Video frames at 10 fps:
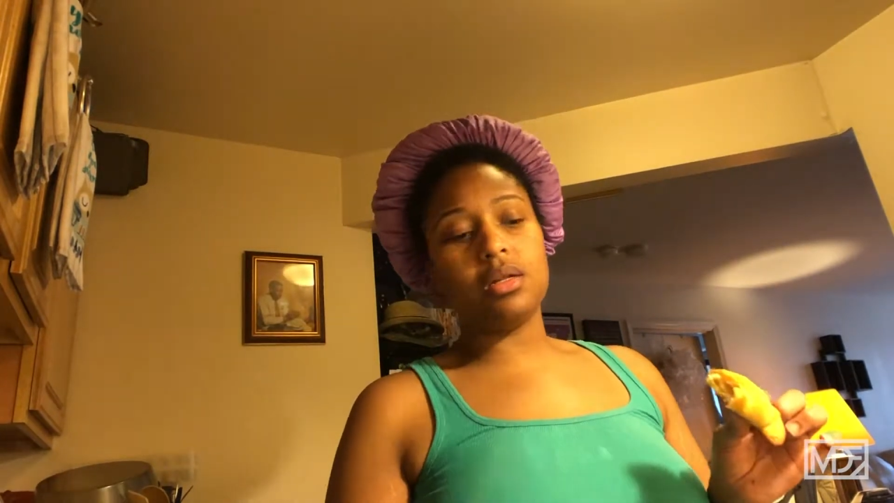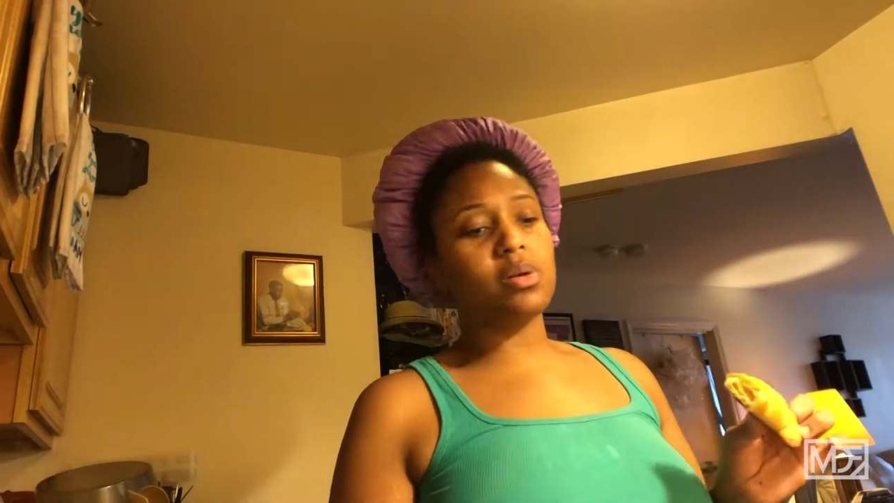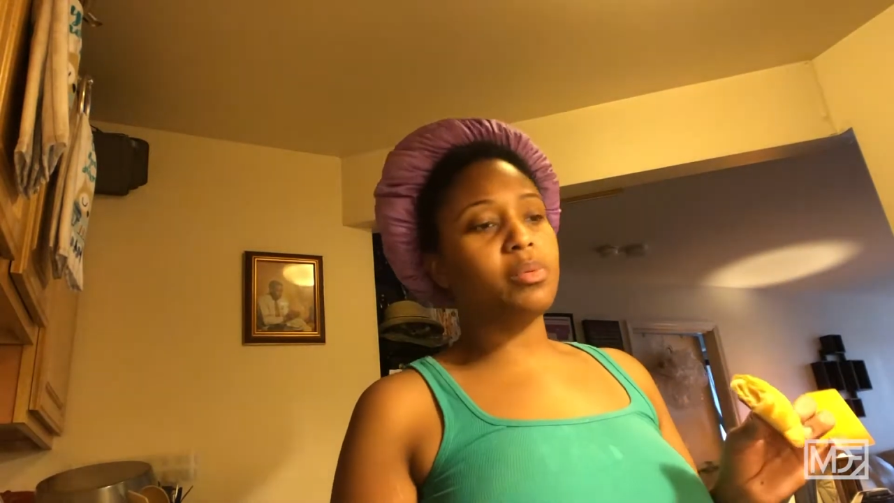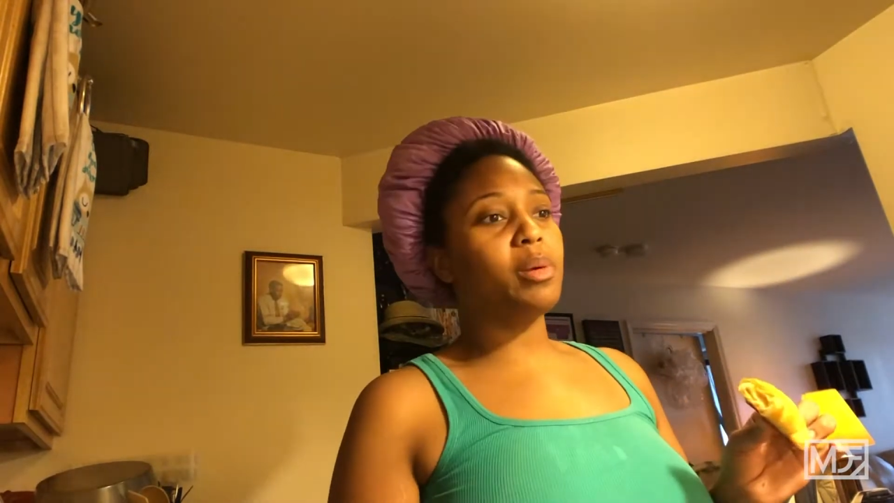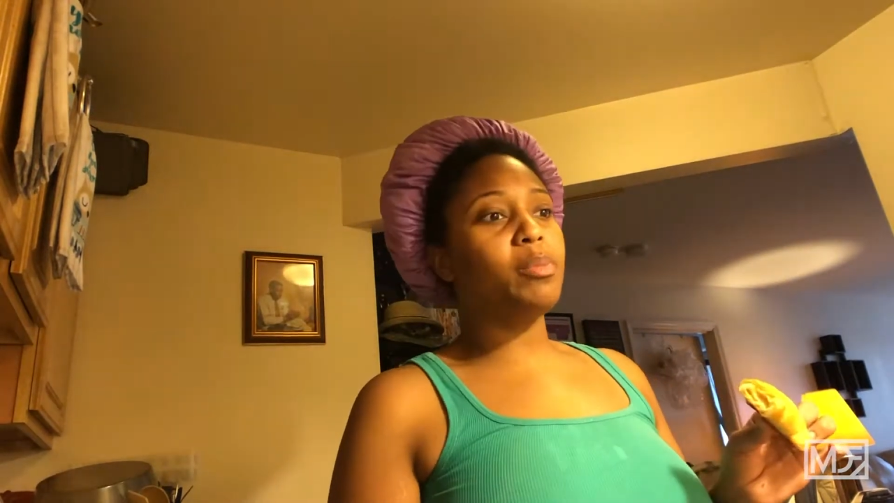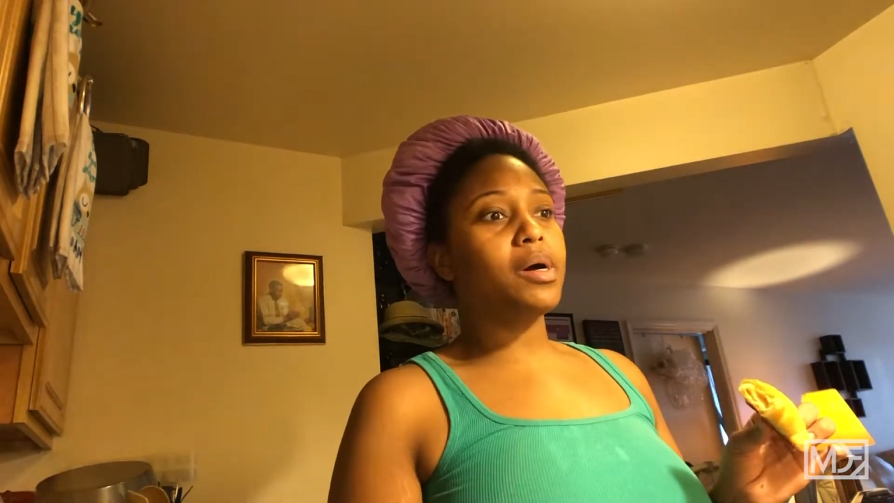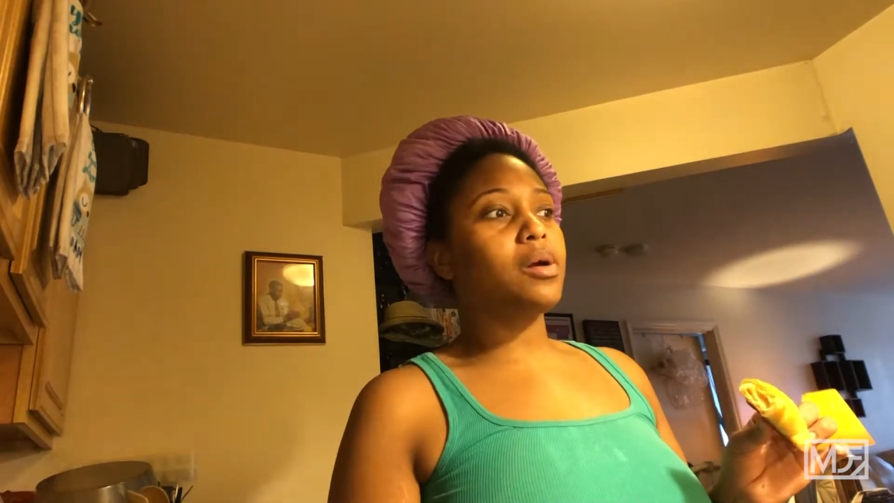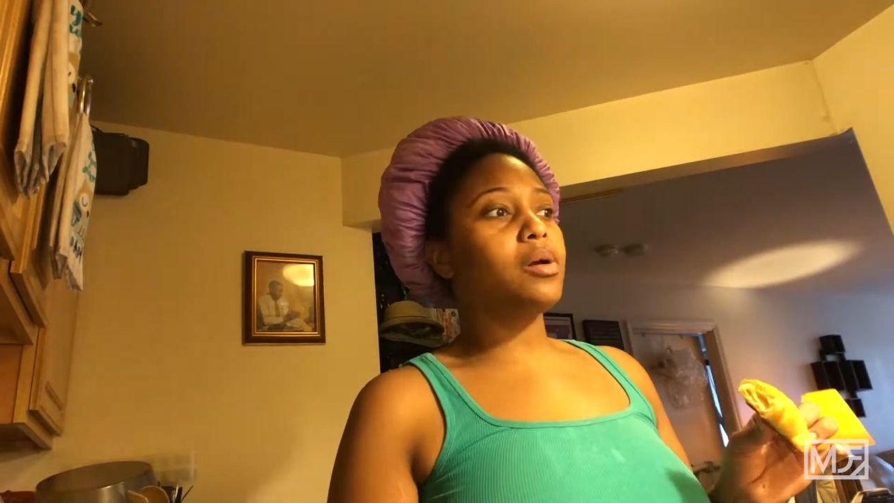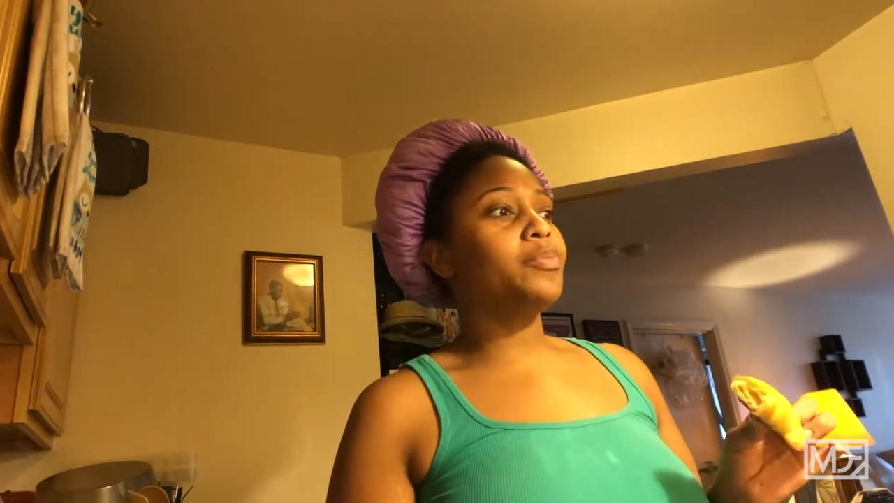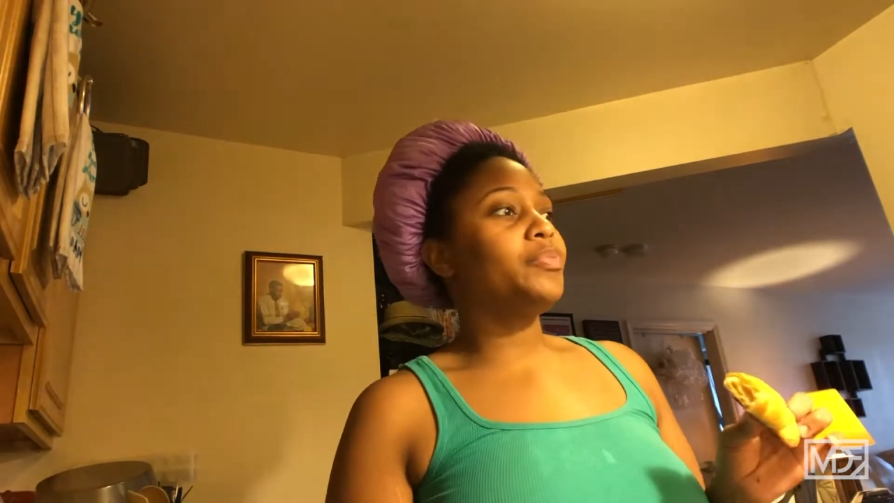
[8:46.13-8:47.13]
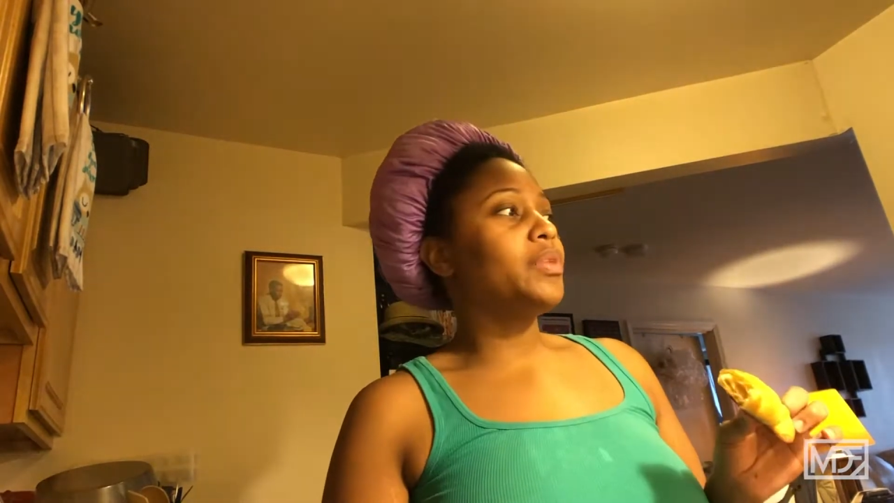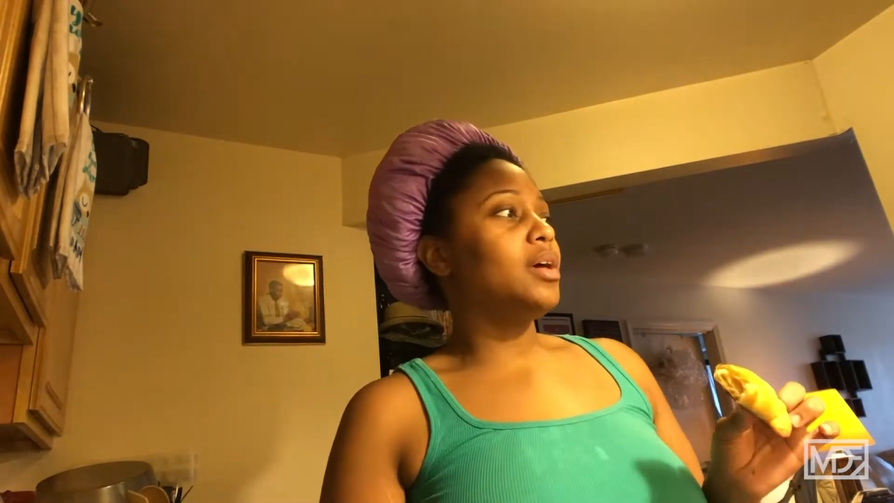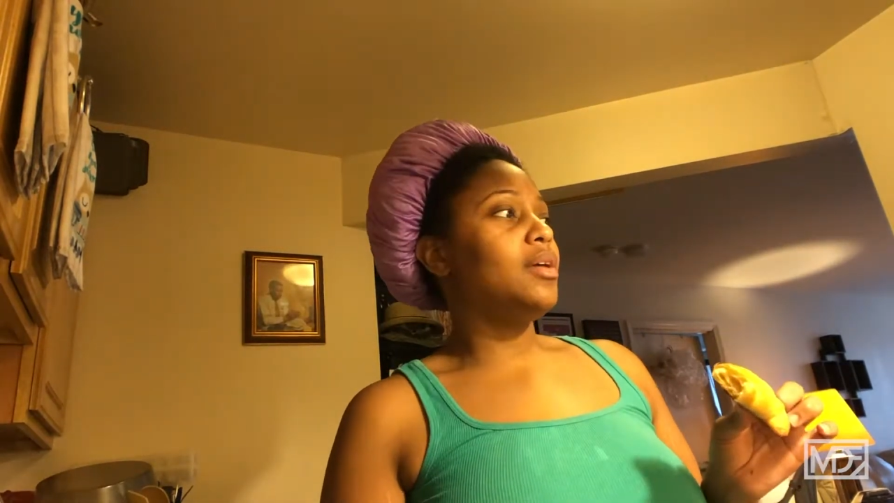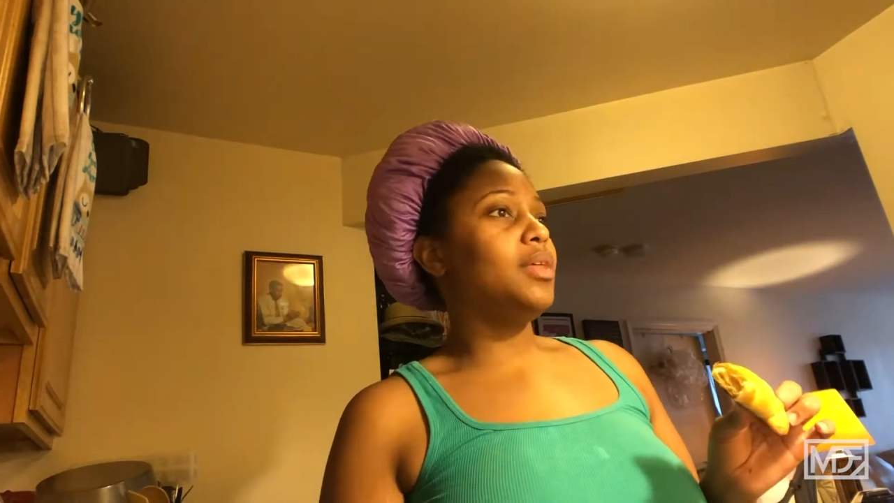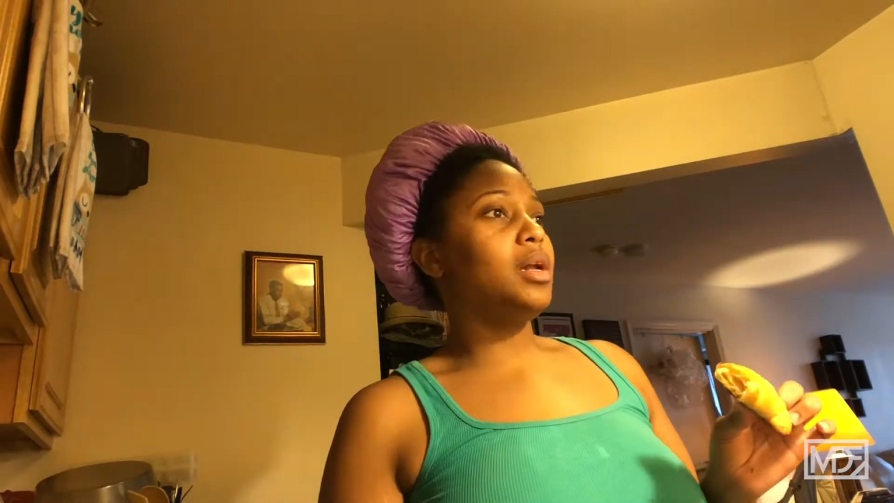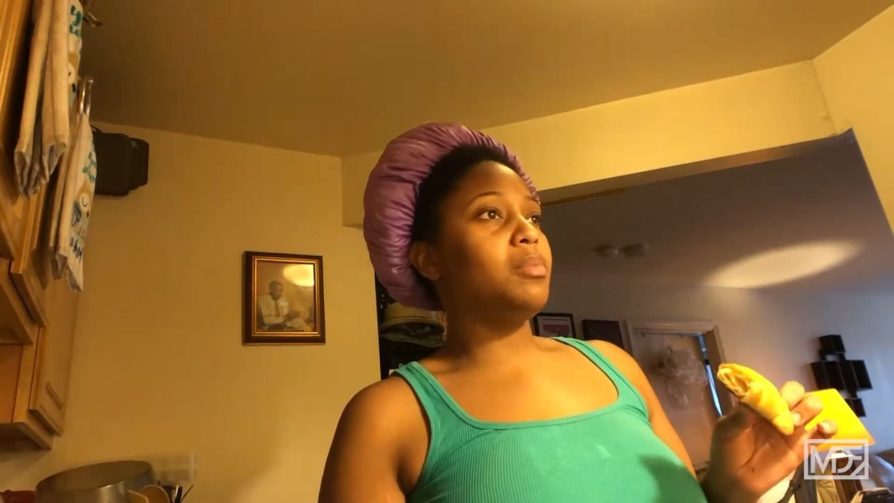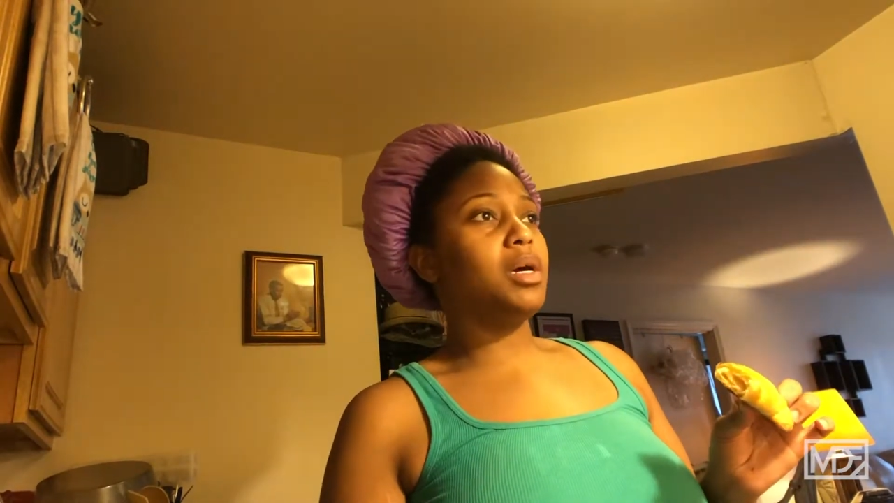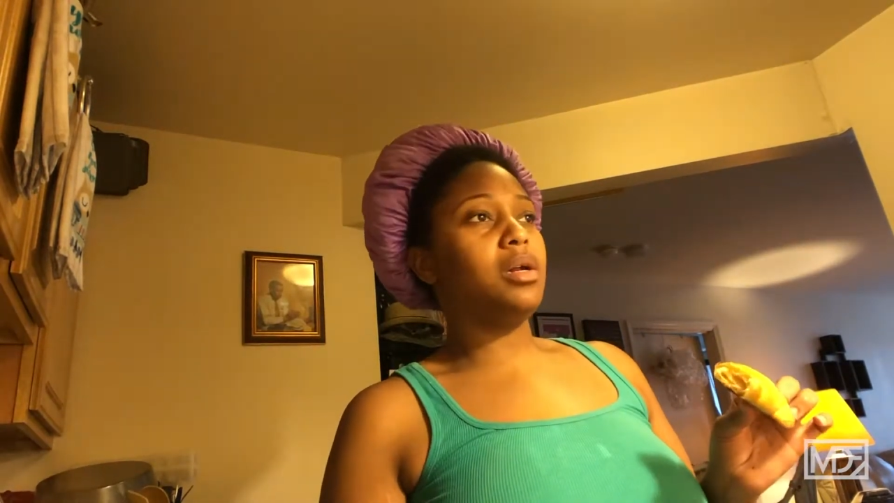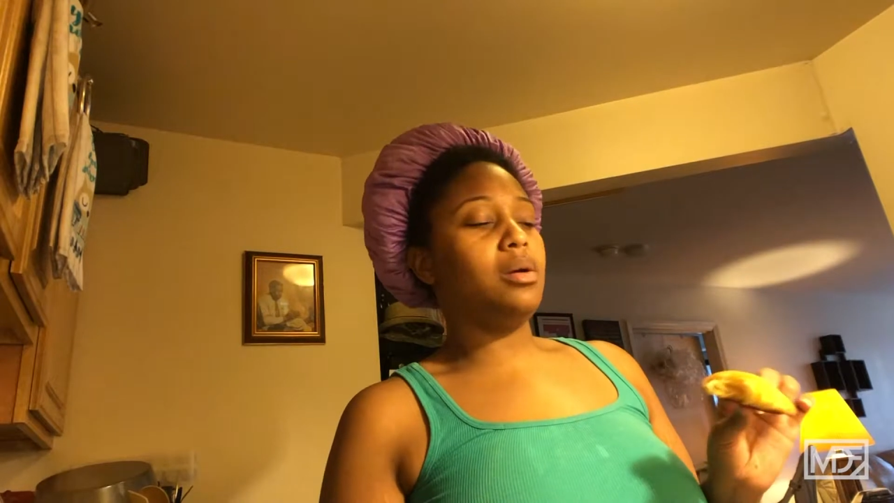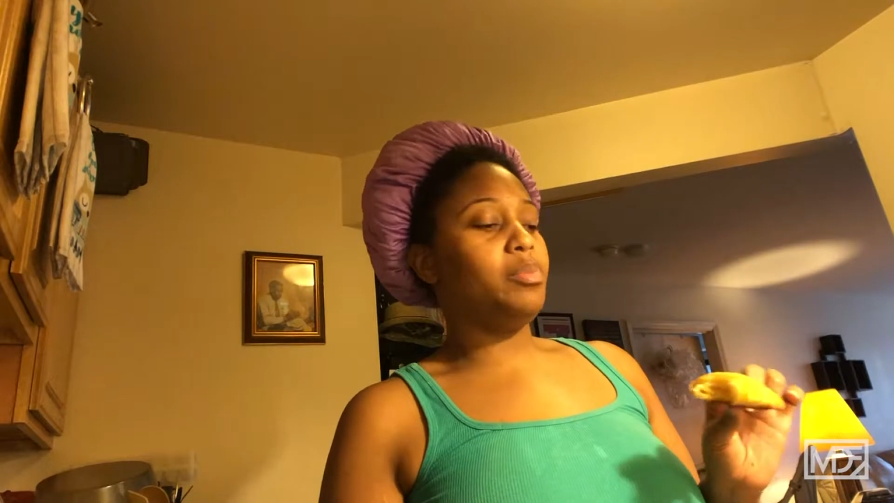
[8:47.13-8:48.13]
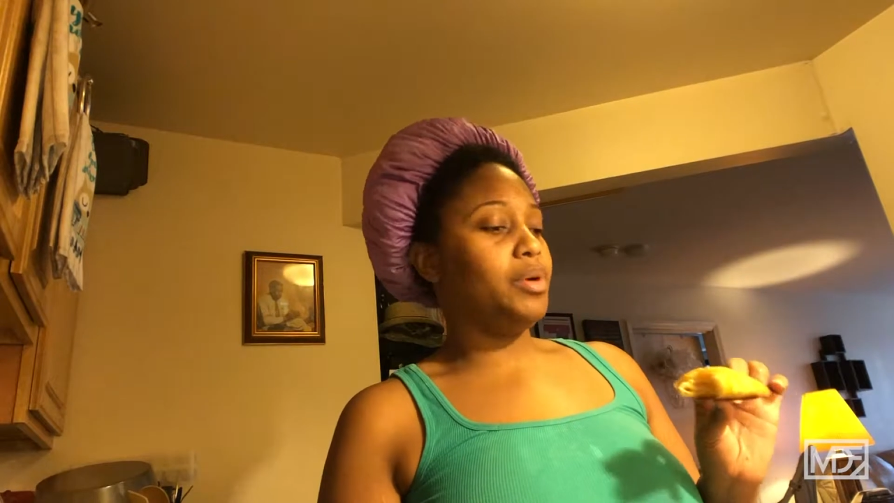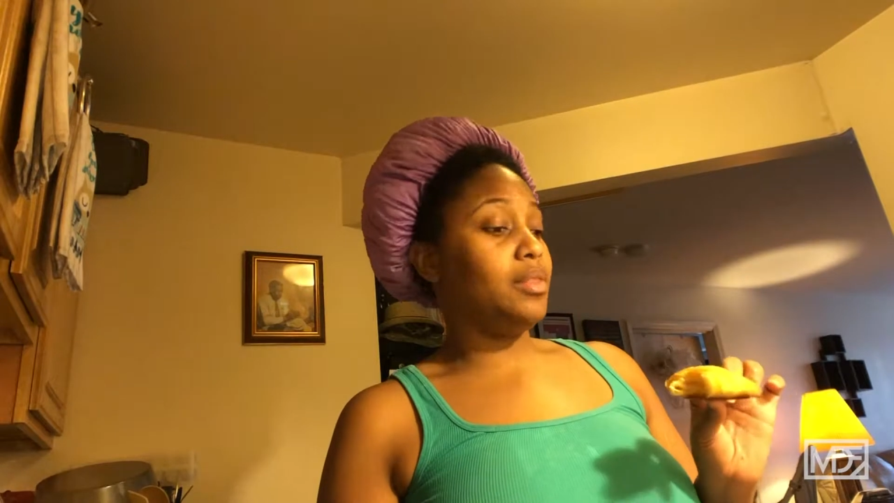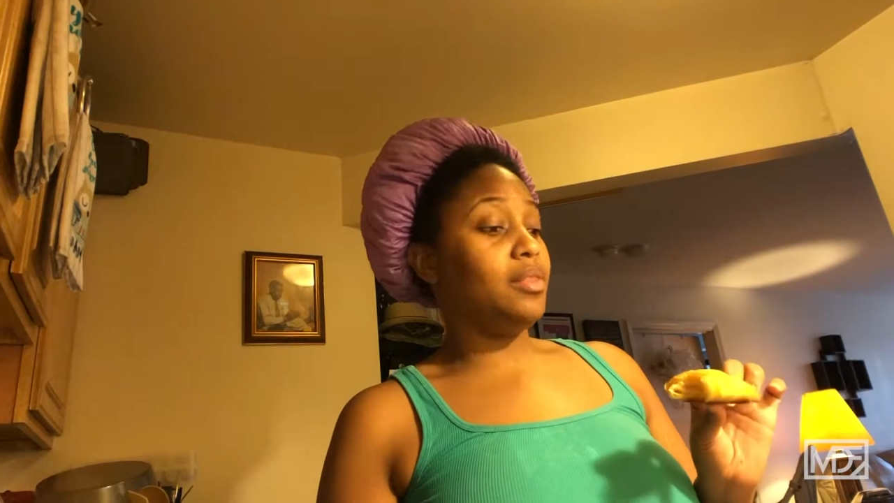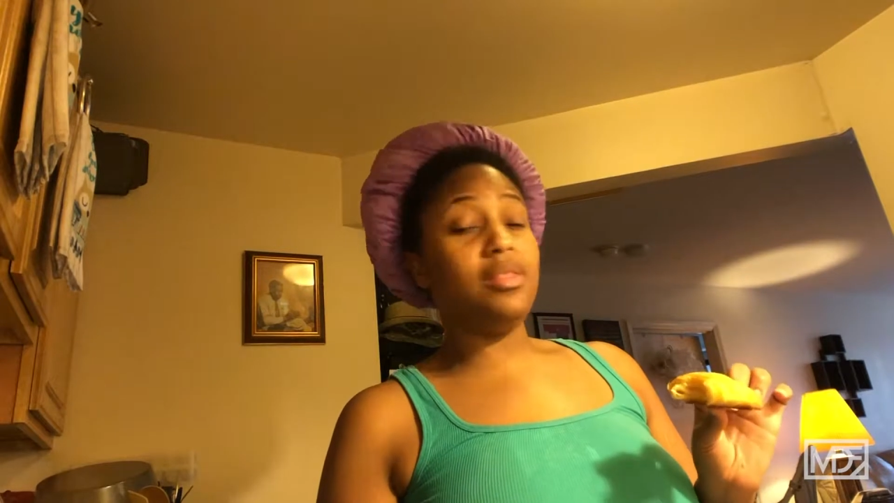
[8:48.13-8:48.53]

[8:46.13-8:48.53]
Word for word: a little bit of butter and then I'm gonna put